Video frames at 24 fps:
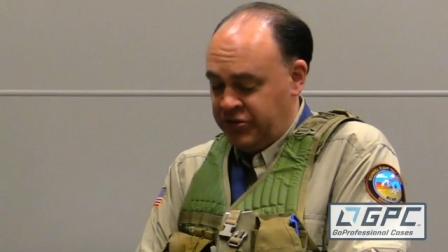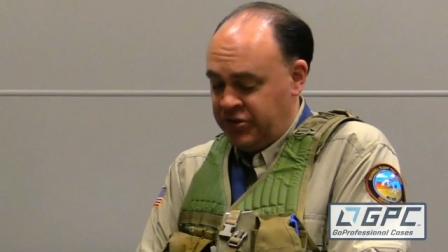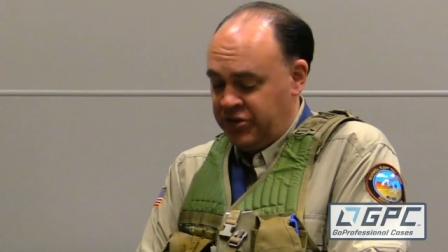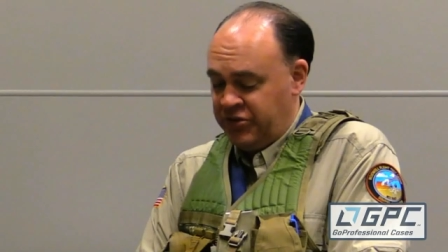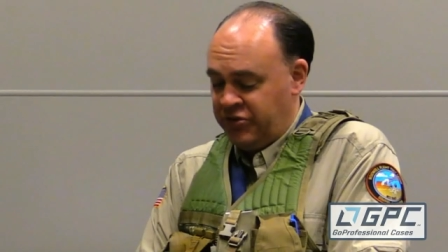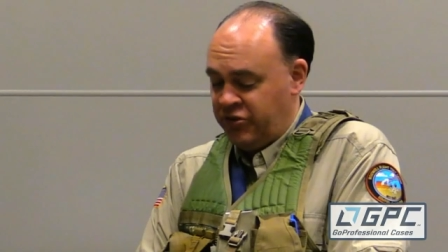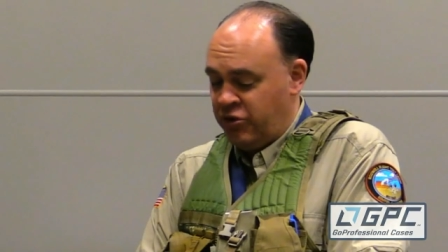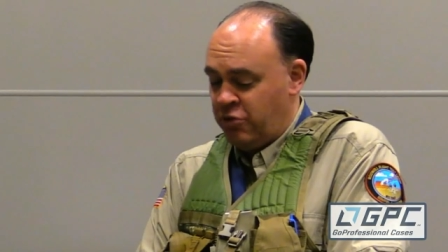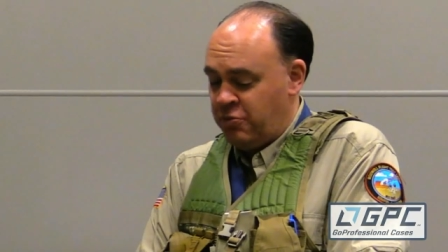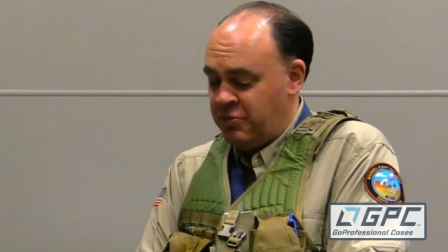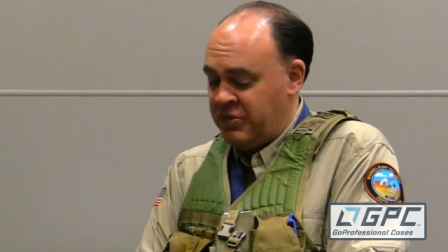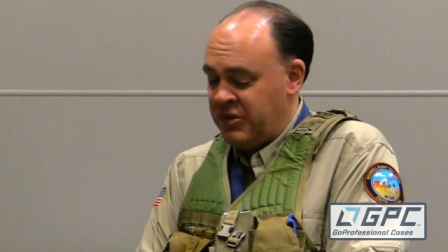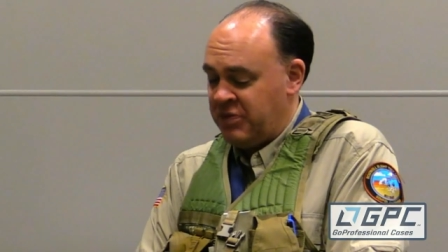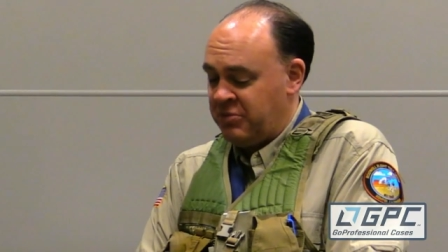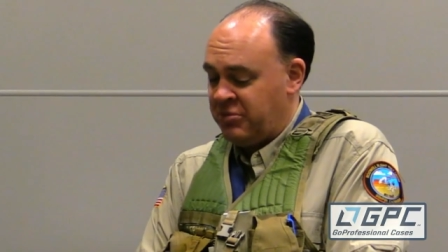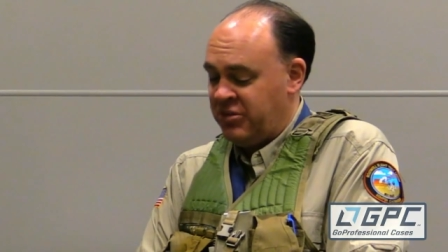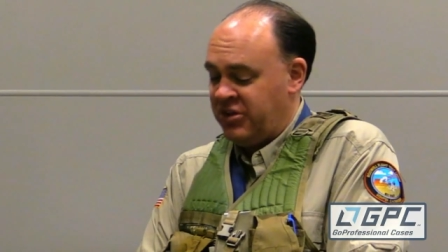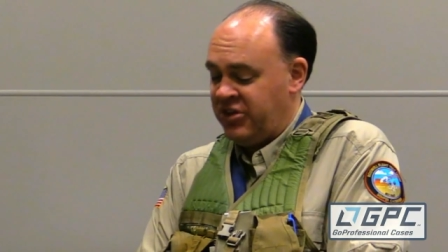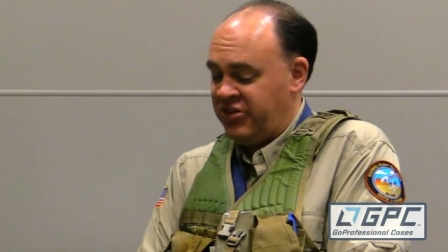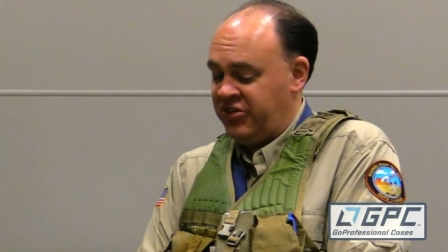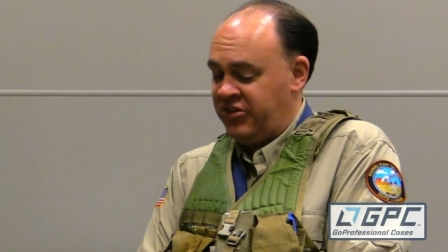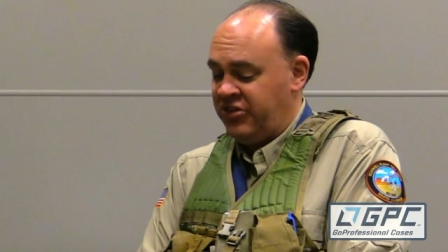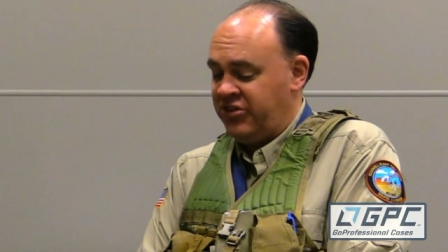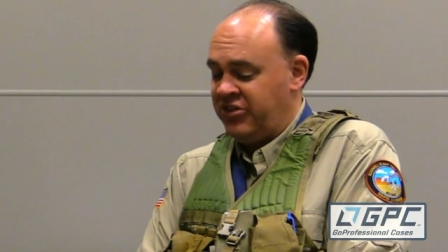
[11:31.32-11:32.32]
let's hope that
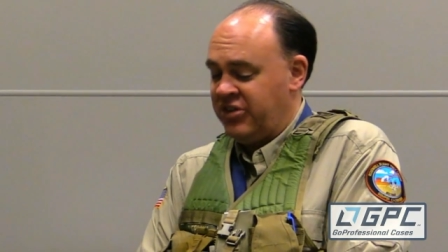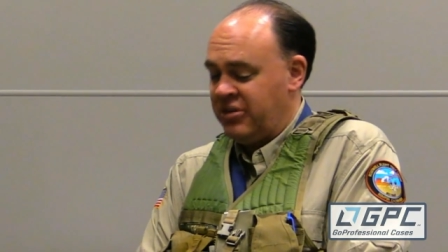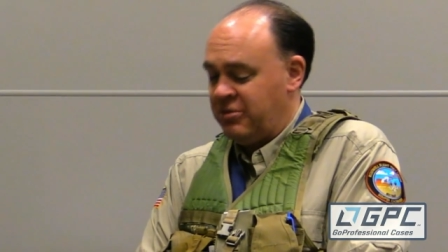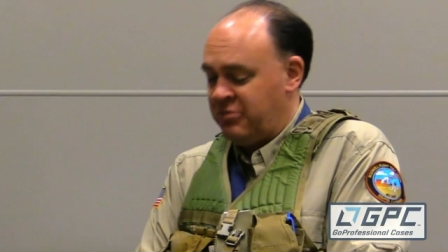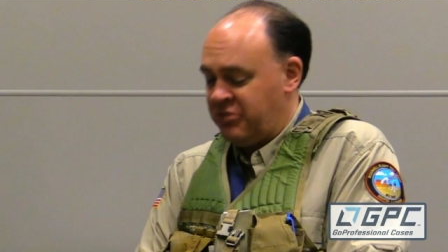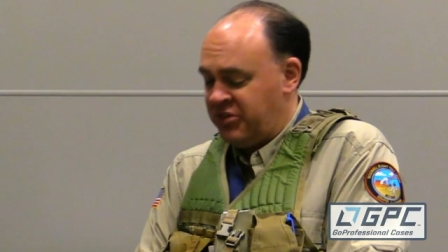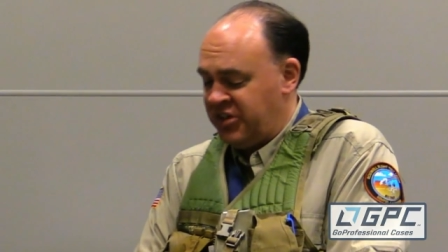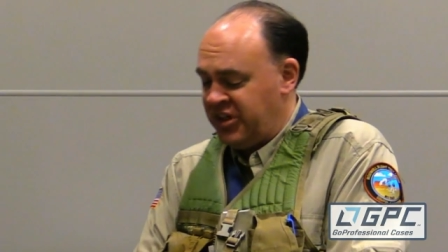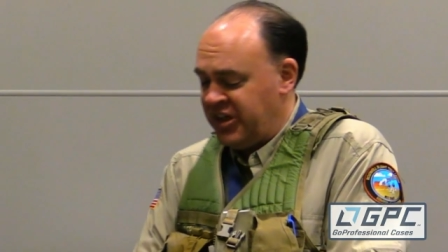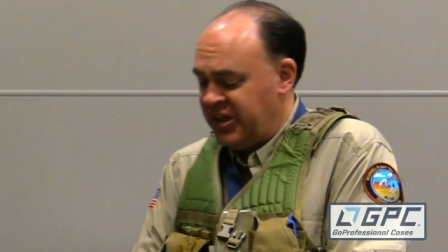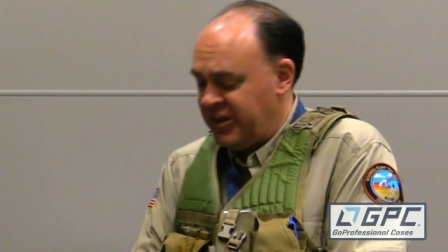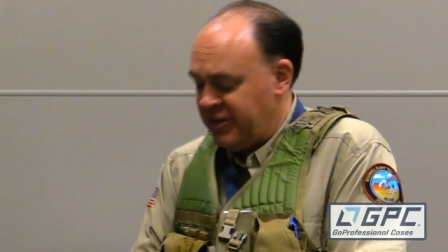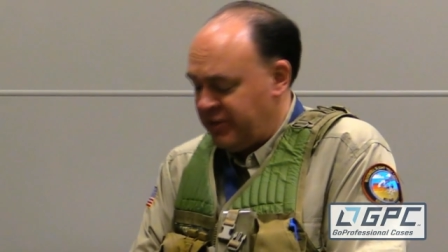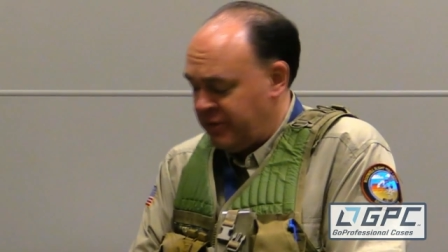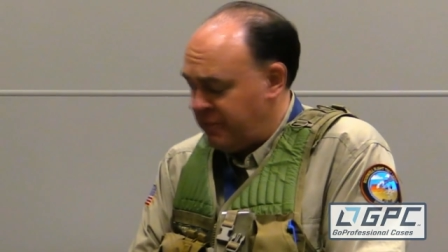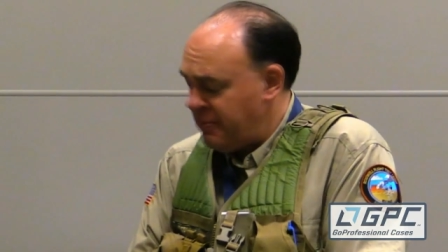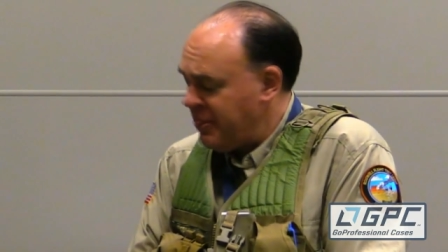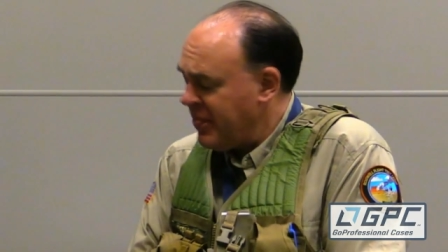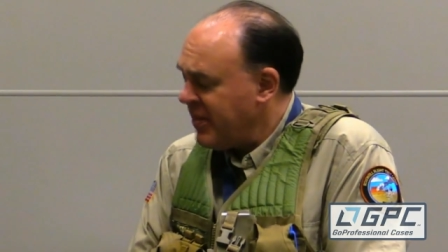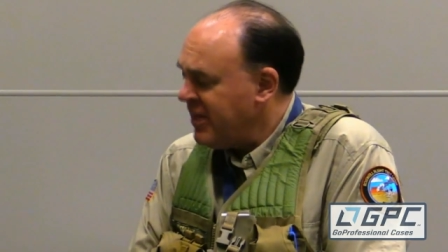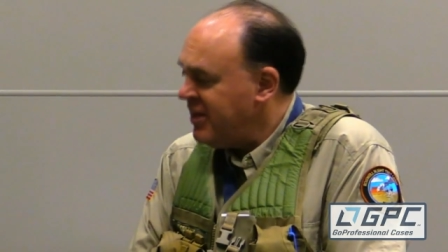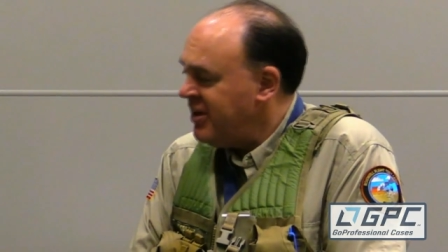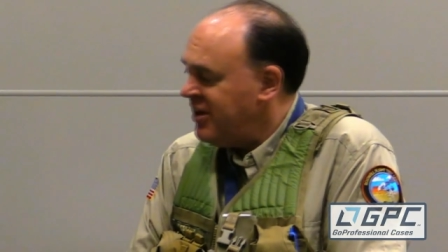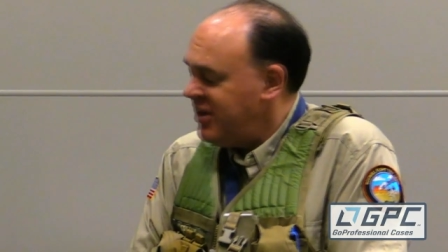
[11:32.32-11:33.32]
process comes together.
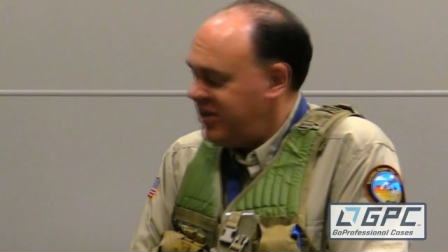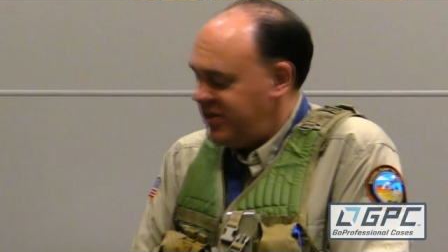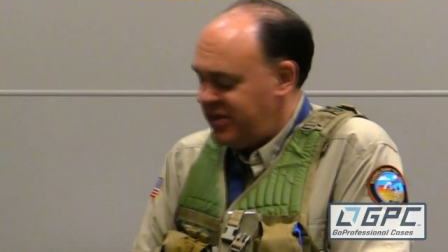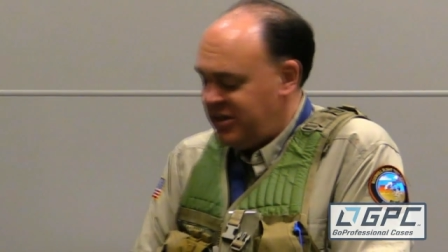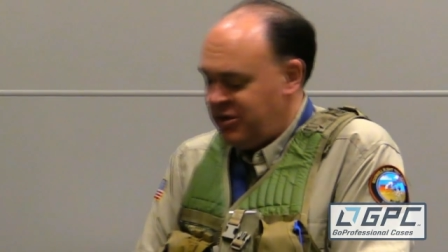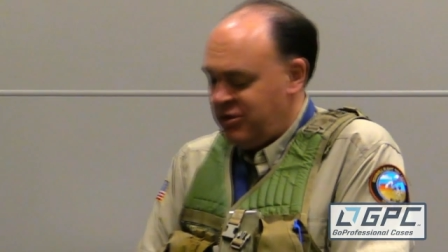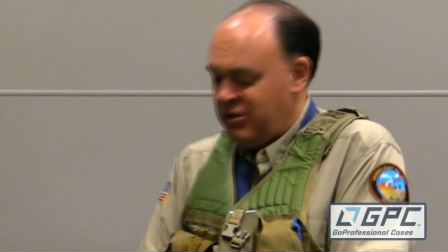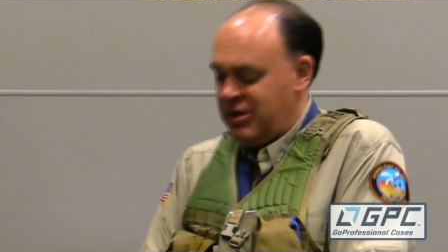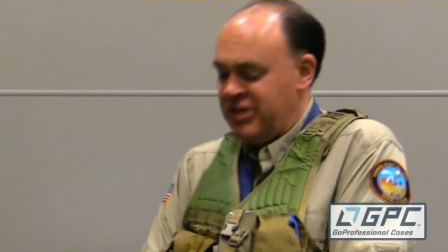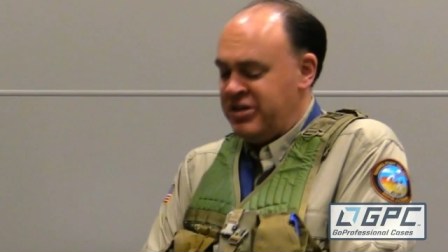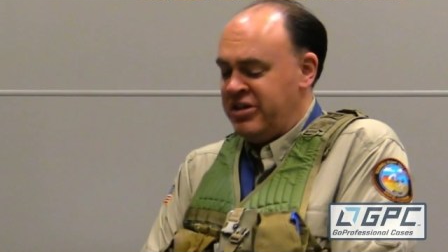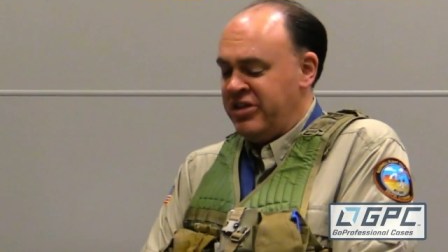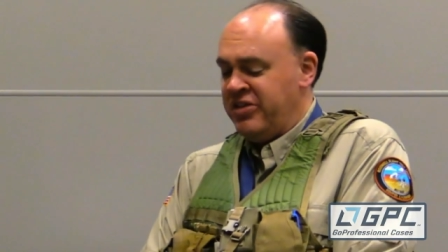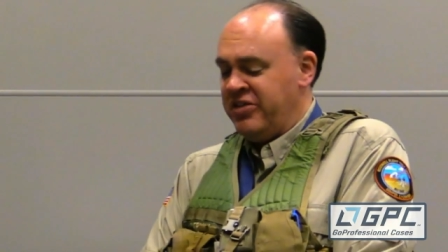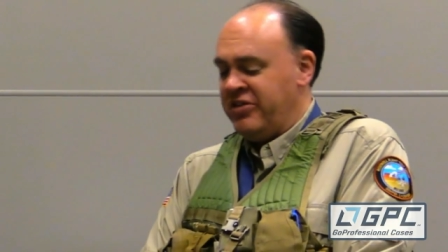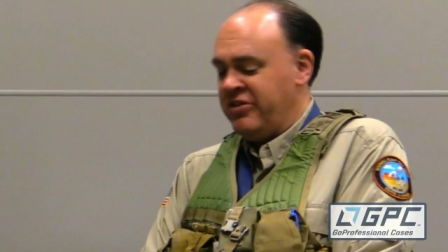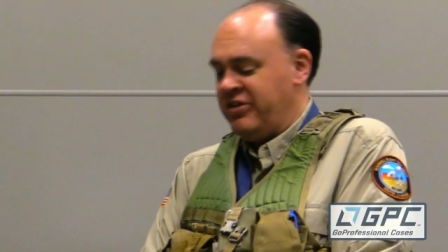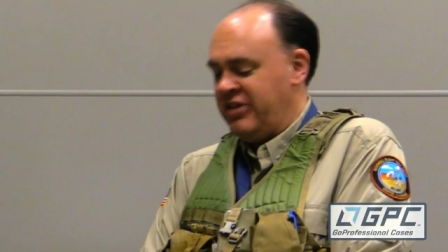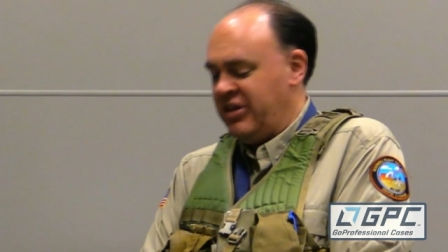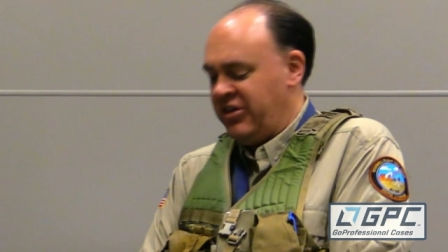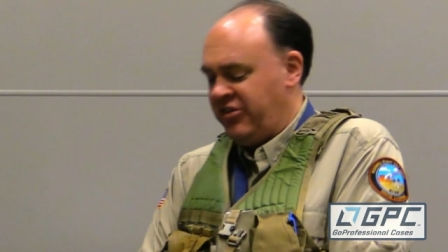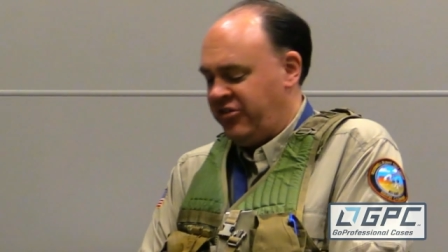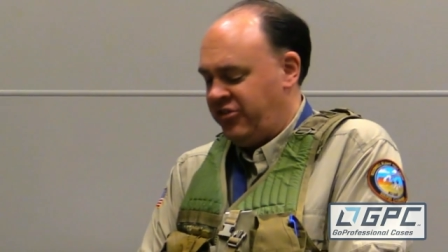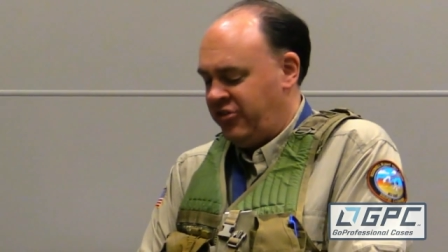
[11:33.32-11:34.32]
Sure. Now, another
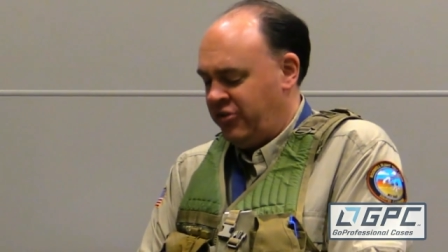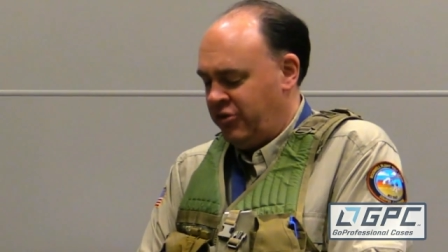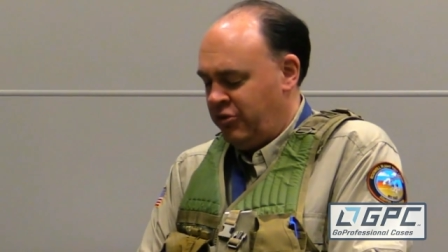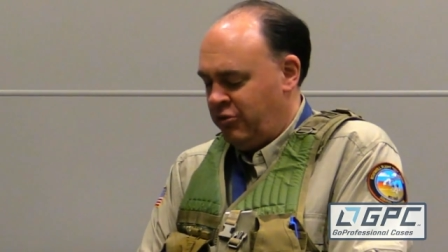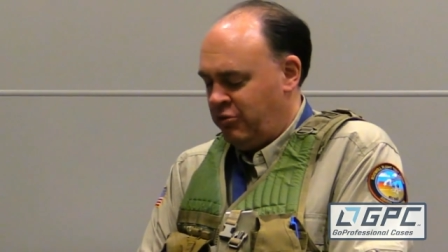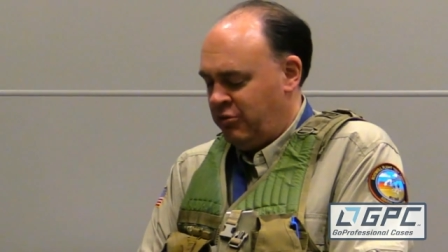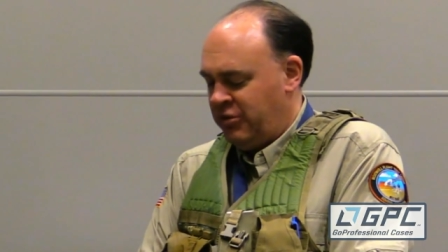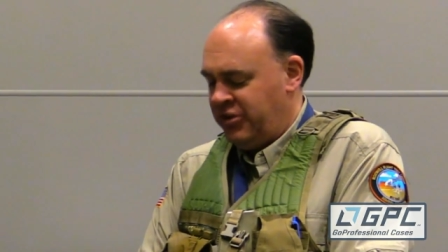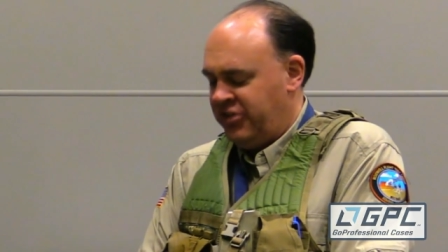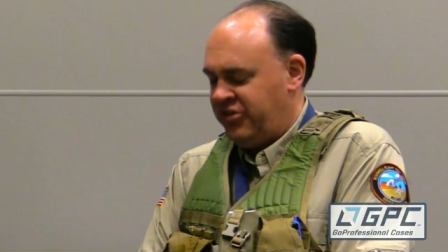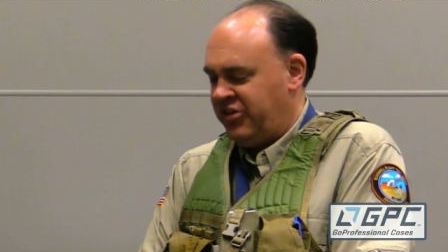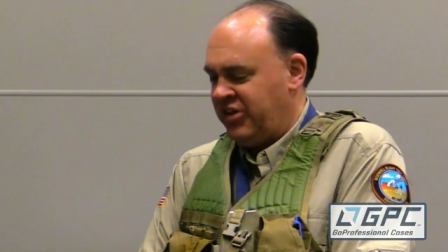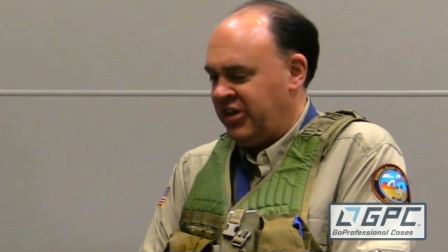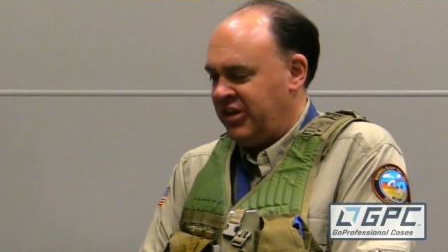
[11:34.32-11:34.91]
issue which